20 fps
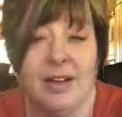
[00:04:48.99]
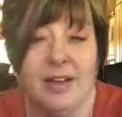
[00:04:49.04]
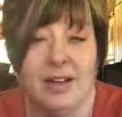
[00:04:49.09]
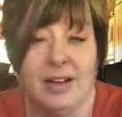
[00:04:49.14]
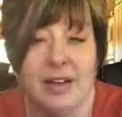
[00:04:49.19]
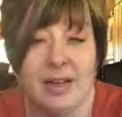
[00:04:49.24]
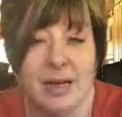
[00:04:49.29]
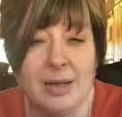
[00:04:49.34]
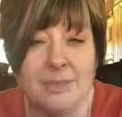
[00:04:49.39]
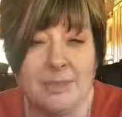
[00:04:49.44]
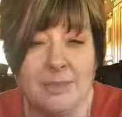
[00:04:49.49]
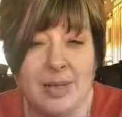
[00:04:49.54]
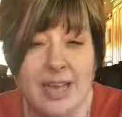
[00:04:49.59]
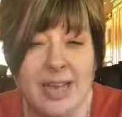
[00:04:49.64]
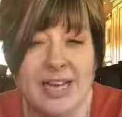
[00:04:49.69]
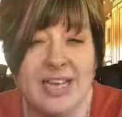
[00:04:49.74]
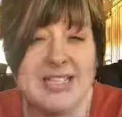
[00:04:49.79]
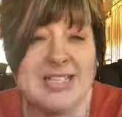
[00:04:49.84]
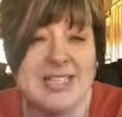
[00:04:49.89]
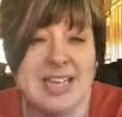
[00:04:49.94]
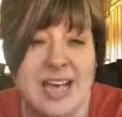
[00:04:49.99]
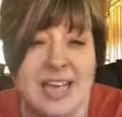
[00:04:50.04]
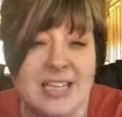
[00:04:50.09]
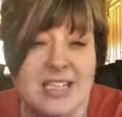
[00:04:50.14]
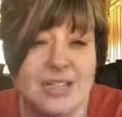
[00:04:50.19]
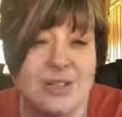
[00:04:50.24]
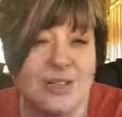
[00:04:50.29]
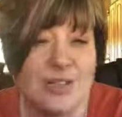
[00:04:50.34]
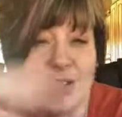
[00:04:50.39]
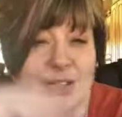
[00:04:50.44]
Um, and a
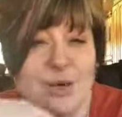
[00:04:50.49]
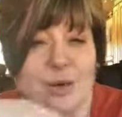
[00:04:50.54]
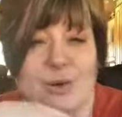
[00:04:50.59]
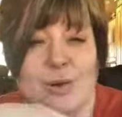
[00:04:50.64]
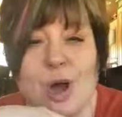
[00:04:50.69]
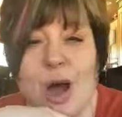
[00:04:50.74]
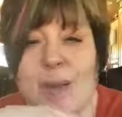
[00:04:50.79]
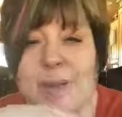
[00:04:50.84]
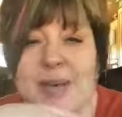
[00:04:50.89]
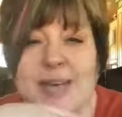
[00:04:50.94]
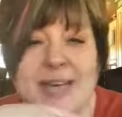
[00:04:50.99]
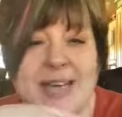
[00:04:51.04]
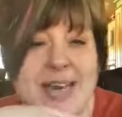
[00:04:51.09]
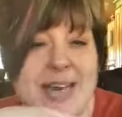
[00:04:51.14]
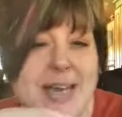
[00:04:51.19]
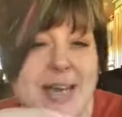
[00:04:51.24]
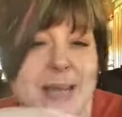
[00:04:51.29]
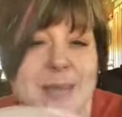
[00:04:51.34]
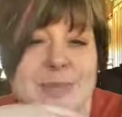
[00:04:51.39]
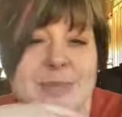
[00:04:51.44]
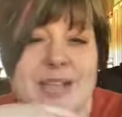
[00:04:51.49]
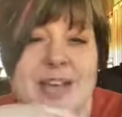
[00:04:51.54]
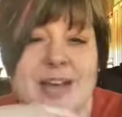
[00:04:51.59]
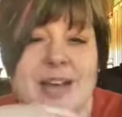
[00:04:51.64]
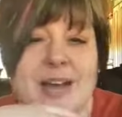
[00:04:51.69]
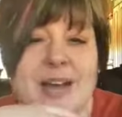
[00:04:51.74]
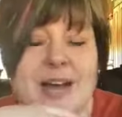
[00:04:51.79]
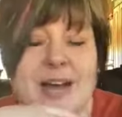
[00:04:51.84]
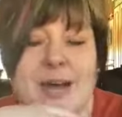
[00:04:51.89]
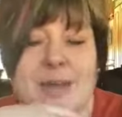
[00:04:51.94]
dozen or so common names that
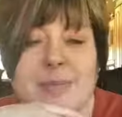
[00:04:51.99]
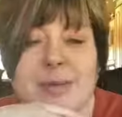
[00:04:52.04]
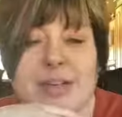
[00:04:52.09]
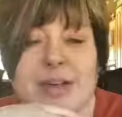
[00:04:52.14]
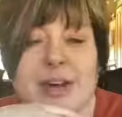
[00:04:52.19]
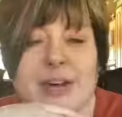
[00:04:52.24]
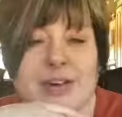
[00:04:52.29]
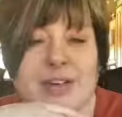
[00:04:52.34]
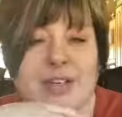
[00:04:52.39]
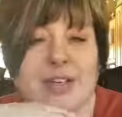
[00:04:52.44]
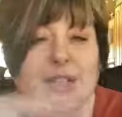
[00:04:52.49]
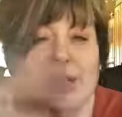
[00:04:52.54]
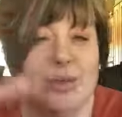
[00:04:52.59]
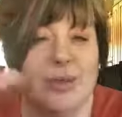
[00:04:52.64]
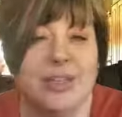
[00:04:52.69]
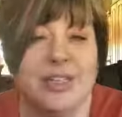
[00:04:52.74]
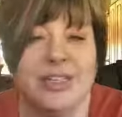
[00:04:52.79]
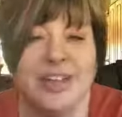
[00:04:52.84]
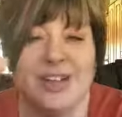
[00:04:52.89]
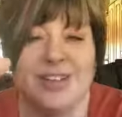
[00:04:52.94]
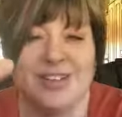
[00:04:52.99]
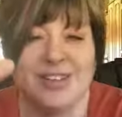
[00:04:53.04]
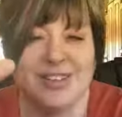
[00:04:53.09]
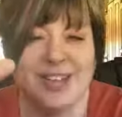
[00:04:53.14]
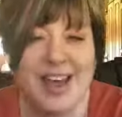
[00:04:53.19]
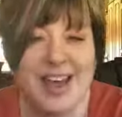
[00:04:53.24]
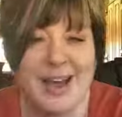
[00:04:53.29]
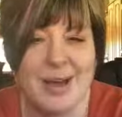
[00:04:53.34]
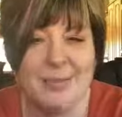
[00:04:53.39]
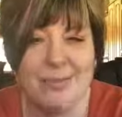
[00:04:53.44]
um, are included under
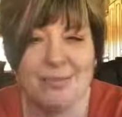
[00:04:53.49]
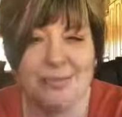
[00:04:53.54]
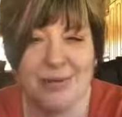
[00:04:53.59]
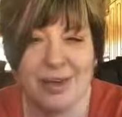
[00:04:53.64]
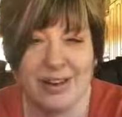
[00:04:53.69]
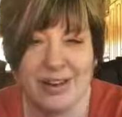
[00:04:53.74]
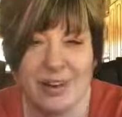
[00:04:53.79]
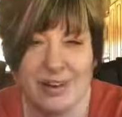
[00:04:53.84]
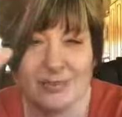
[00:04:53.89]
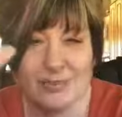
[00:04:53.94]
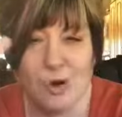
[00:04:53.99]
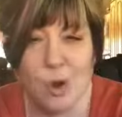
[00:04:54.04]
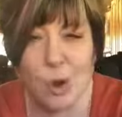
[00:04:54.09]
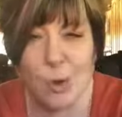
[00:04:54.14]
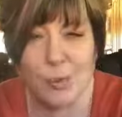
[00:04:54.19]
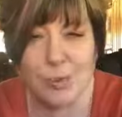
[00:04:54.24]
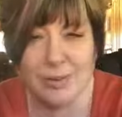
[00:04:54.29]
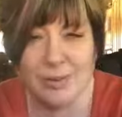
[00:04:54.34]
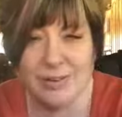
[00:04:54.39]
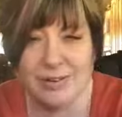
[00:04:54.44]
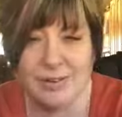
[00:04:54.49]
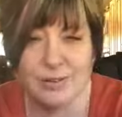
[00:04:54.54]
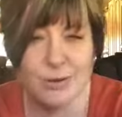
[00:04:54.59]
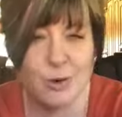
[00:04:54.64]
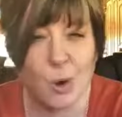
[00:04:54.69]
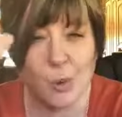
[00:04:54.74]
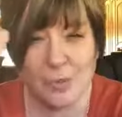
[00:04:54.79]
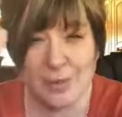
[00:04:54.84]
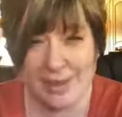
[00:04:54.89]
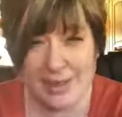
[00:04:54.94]
that umbrella of COPOL or
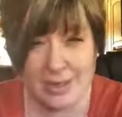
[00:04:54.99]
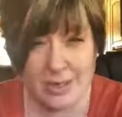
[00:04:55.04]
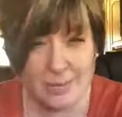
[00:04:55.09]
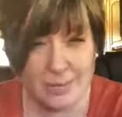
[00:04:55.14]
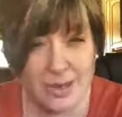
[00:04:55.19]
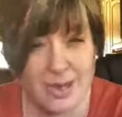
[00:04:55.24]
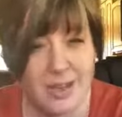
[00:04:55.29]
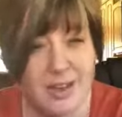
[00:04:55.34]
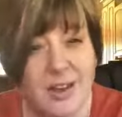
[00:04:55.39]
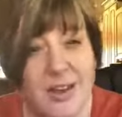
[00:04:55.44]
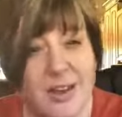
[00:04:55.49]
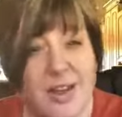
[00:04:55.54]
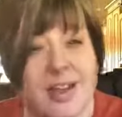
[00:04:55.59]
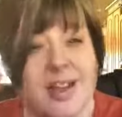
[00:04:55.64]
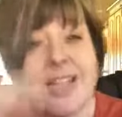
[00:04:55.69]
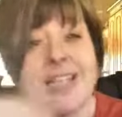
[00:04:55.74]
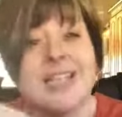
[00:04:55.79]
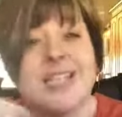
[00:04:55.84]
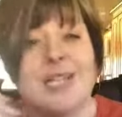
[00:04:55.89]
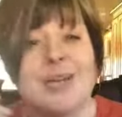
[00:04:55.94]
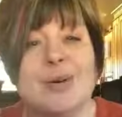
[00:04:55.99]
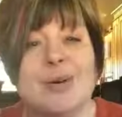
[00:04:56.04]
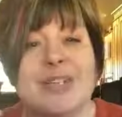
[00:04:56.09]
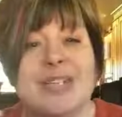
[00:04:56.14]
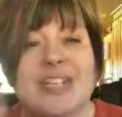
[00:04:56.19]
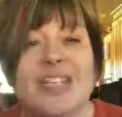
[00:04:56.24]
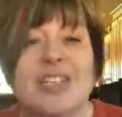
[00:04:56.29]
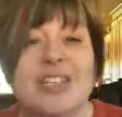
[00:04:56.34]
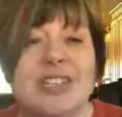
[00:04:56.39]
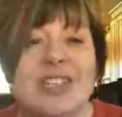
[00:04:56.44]
COPIBA. So,
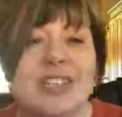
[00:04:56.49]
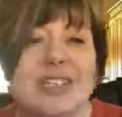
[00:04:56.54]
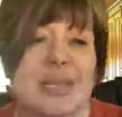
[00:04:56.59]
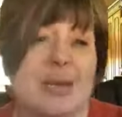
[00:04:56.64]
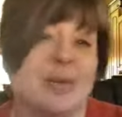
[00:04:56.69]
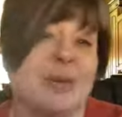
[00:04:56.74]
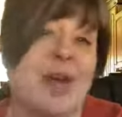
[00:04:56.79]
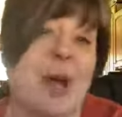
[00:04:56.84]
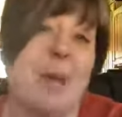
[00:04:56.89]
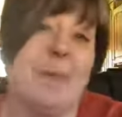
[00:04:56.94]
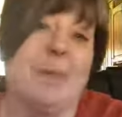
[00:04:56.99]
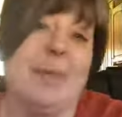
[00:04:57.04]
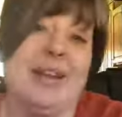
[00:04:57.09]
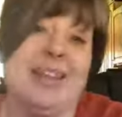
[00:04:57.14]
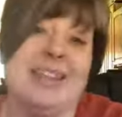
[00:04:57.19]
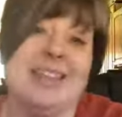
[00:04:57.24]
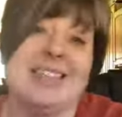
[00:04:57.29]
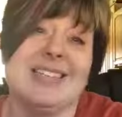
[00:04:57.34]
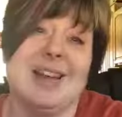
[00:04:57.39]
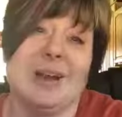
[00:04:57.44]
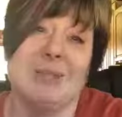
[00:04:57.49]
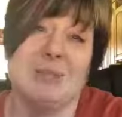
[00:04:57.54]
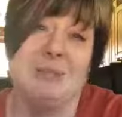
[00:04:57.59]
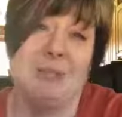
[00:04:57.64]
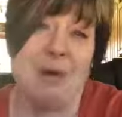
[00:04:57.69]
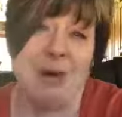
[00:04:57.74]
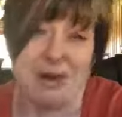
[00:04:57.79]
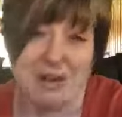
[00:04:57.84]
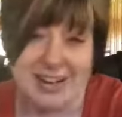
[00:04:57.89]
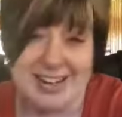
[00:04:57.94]
additionally, some companies are
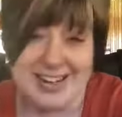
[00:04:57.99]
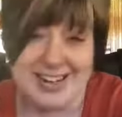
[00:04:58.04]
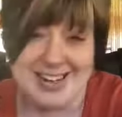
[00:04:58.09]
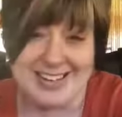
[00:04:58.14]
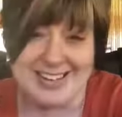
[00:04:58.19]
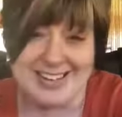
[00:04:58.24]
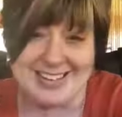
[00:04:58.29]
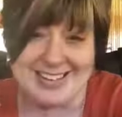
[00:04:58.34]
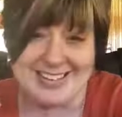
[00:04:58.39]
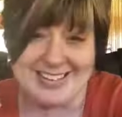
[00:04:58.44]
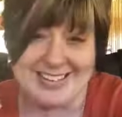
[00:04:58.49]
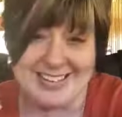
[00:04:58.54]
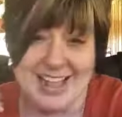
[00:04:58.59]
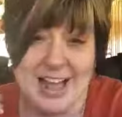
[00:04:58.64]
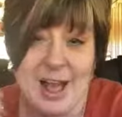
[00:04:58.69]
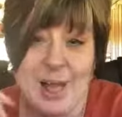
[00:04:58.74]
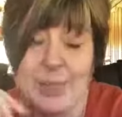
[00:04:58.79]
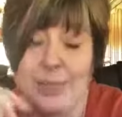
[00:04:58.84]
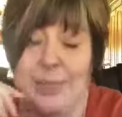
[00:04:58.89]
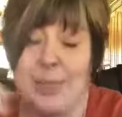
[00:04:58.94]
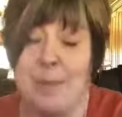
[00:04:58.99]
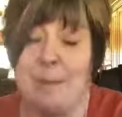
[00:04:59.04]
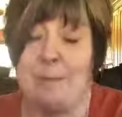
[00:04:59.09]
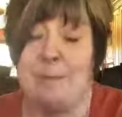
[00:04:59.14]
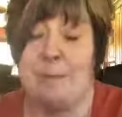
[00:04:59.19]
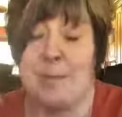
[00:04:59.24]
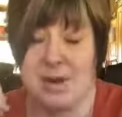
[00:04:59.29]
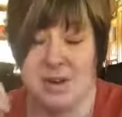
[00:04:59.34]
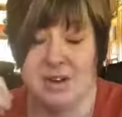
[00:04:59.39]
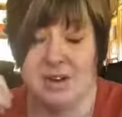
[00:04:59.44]
marketing the
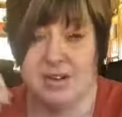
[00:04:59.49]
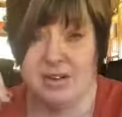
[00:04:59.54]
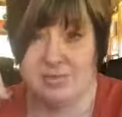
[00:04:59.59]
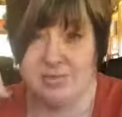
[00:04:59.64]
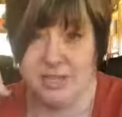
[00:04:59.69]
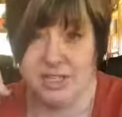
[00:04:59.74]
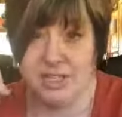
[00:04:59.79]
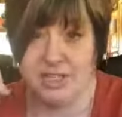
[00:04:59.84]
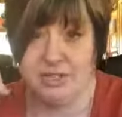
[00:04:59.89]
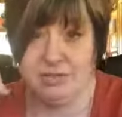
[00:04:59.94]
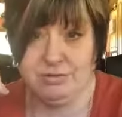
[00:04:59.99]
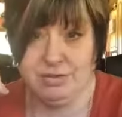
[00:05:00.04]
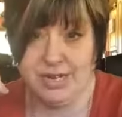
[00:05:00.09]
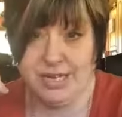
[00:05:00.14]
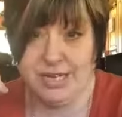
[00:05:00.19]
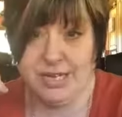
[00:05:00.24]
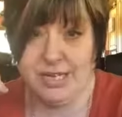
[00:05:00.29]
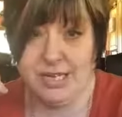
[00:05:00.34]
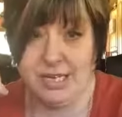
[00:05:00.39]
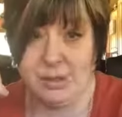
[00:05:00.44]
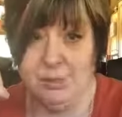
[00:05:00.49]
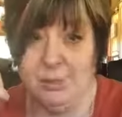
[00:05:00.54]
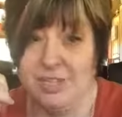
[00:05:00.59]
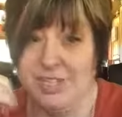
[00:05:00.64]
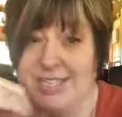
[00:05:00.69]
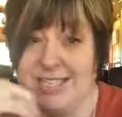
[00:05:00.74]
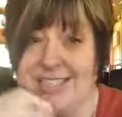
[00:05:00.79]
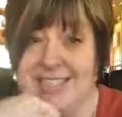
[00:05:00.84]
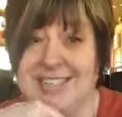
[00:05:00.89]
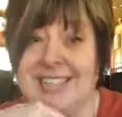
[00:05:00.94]
bark of the tree, which
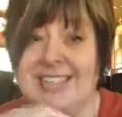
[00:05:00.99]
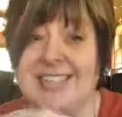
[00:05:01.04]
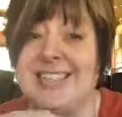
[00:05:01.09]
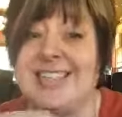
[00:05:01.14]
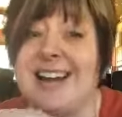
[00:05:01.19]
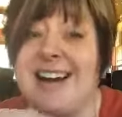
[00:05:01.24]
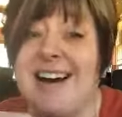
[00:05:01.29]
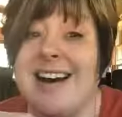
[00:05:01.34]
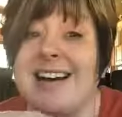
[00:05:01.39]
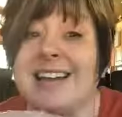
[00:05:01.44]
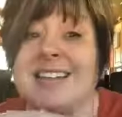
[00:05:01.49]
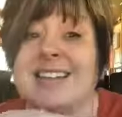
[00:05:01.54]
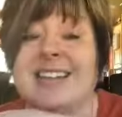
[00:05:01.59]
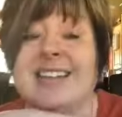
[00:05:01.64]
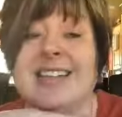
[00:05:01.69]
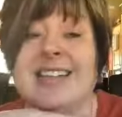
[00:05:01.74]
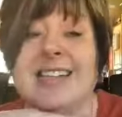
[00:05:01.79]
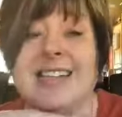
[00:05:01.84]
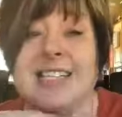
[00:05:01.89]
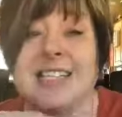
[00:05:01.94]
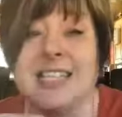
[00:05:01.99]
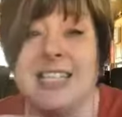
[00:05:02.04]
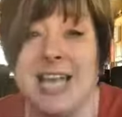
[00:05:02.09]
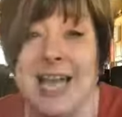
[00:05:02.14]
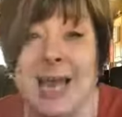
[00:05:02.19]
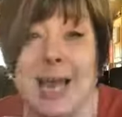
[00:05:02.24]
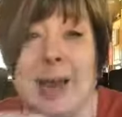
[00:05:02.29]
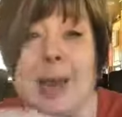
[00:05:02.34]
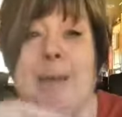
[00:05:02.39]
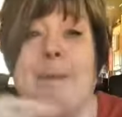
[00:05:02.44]
is not the
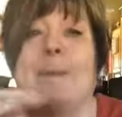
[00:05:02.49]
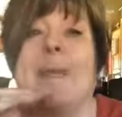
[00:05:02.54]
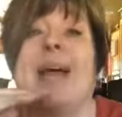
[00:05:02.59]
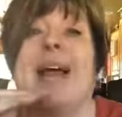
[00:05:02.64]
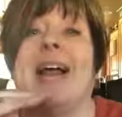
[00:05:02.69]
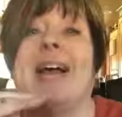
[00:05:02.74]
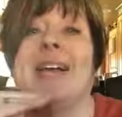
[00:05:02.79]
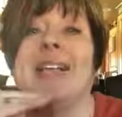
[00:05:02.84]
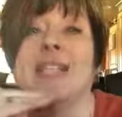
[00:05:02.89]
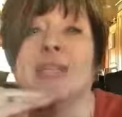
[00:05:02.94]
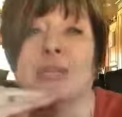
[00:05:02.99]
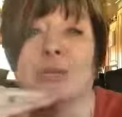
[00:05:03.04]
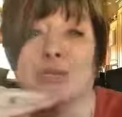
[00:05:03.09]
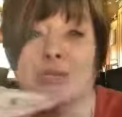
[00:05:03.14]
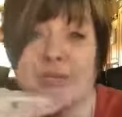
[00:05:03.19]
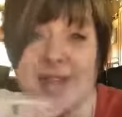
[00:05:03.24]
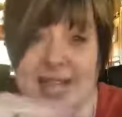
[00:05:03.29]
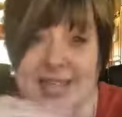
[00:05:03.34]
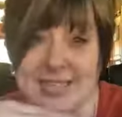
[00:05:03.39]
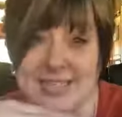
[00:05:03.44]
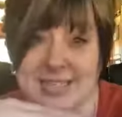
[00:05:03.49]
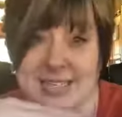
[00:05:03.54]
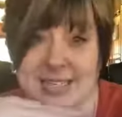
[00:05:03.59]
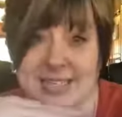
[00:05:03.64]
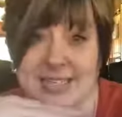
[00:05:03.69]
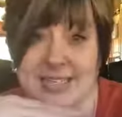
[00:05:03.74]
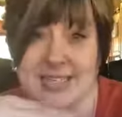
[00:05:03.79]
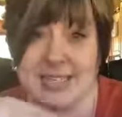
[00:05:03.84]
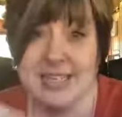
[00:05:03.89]
same as the resin.